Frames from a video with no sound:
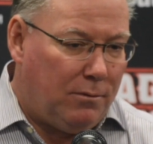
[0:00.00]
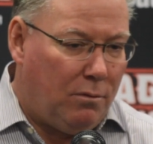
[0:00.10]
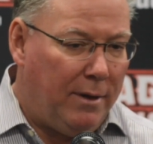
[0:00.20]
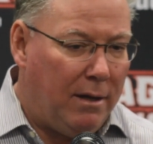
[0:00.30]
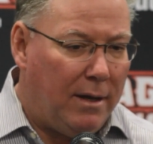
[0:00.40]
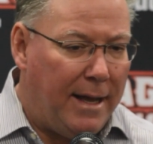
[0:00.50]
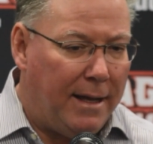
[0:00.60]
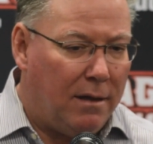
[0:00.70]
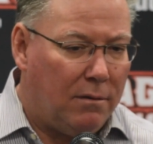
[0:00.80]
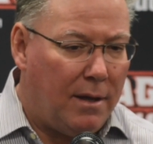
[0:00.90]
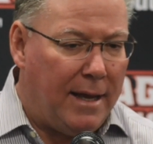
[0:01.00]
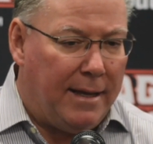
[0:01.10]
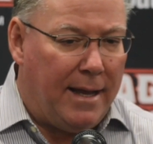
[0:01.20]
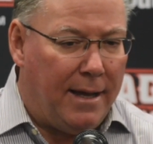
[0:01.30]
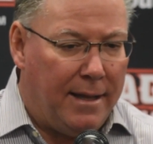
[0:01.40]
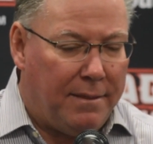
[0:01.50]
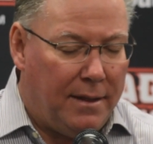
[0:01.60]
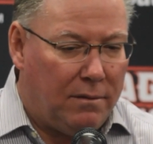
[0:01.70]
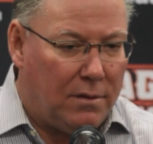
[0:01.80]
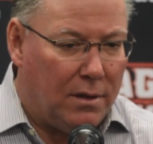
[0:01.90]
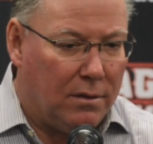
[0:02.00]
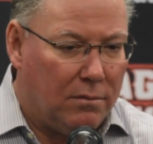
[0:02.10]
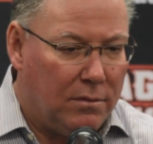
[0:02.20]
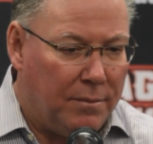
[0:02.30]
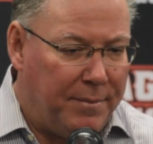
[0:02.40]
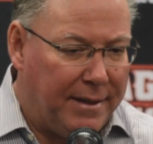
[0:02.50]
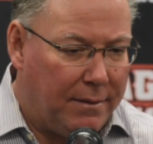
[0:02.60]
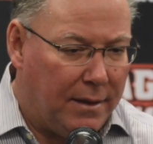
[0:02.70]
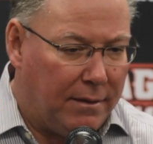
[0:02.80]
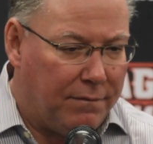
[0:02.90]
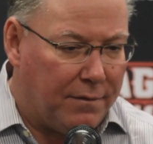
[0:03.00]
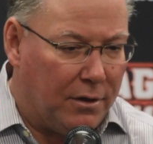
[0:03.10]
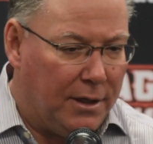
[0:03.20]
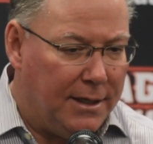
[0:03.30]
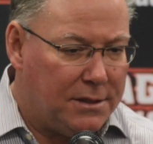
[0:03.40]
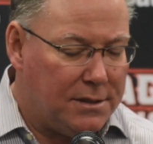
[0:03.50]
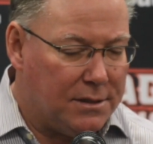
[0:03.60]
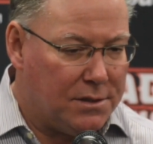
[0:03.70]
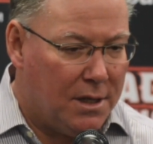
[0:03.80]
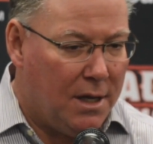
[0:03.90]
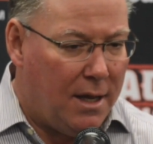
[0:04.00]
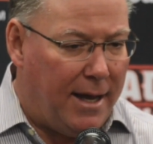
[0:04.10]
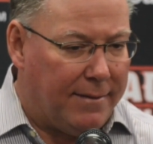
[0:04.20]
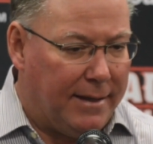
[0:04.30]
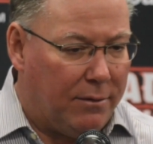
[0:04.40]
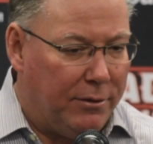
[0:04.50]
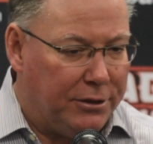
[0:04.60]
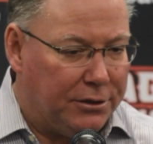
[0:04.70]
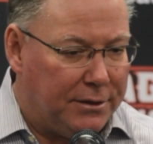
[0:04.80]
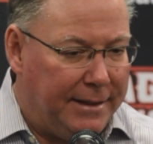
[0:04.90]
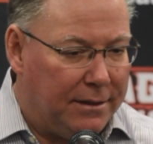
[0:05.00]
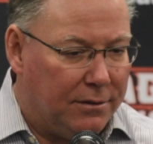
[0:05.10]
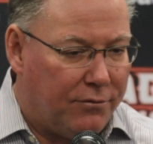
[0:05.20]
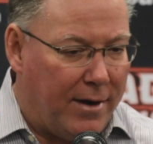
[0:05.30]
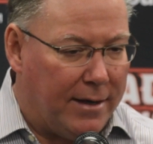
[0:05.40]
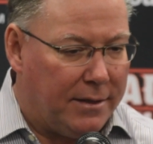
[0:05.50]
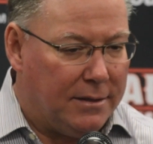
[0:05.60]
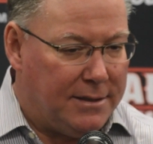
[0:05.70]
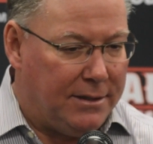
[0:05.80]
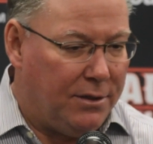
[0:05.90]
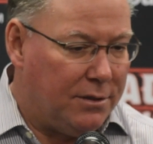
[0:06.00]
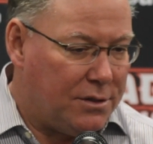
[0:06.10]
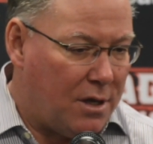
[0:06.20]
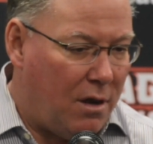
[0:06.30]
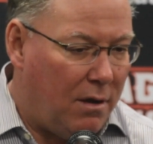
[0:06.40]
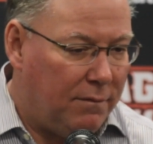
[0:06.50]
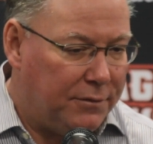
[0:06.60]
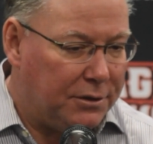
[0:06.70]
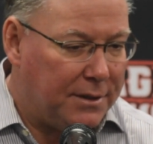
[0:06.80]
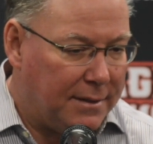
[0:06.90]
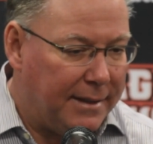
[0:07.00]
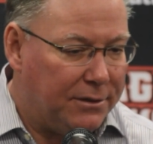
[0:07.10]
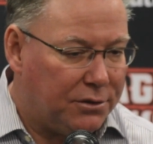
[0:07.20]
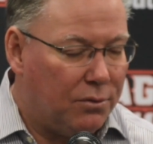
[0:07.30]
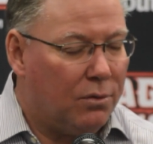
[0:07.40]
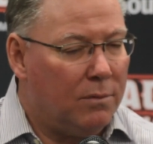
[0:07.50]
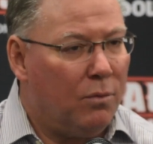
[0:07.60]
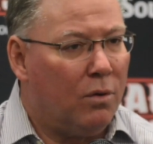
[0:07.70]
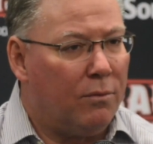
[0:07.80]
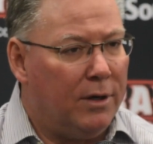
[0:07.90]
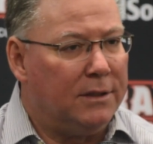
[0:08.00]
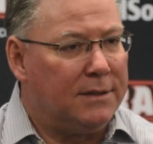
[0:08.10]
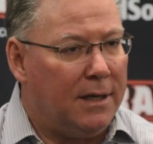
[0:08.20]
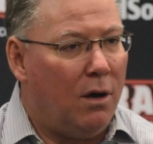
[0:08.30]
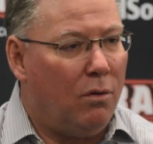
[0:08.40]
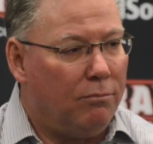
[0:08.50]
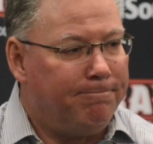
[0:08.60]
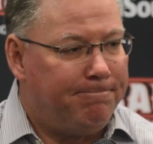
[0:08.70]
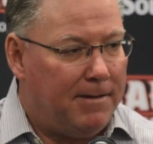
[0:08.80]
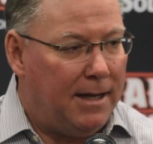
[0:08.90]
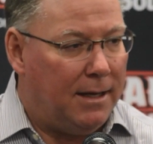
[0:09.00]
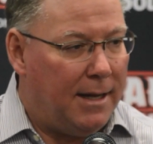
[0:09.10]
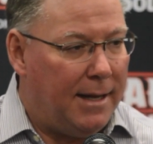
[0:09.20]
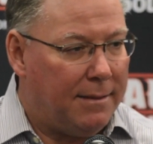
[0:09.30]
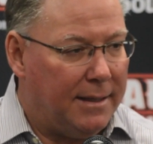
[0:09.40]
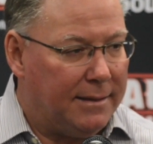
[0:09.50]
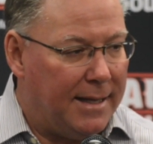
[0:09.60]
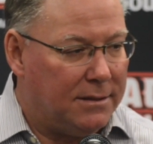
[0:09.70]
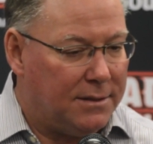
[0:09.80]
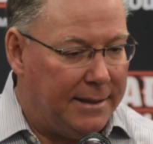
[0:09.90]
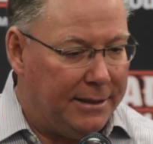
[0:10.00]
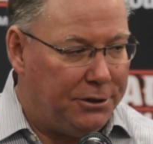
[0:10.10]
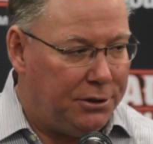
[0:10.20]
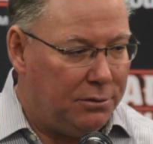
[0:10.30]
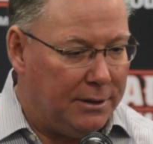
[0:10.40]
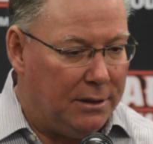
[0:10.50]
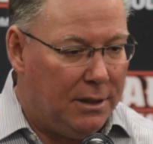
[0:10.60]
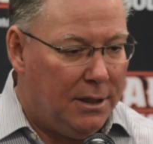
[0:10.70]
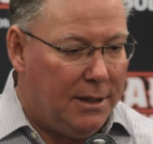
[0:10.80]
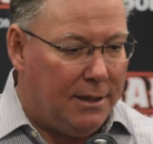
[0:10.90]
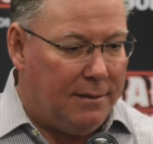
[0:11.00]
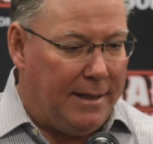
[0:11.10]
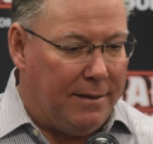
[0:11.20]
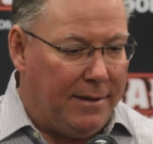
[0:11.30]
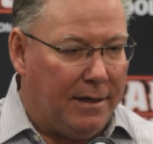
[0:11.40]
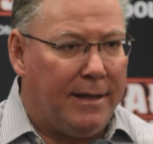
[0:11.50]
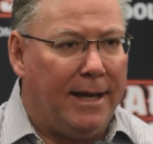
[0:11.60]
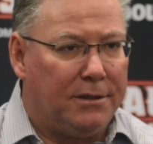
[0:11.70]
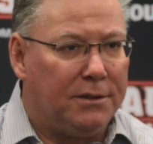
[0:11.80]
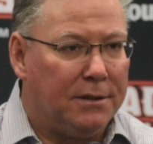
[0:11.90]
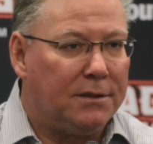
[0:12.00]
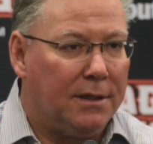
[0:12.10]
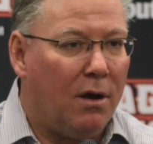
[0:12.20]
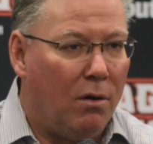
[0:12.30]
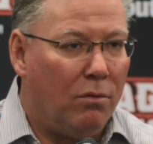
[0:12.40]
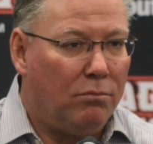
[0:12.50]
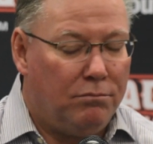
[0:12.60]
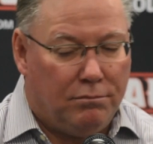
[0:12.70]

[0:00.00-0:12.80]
Well, I think the big thing for us is I think we just need to try to continue to solve just, I think, scored more runs at home. I think that's the issue, and they're catching us at home.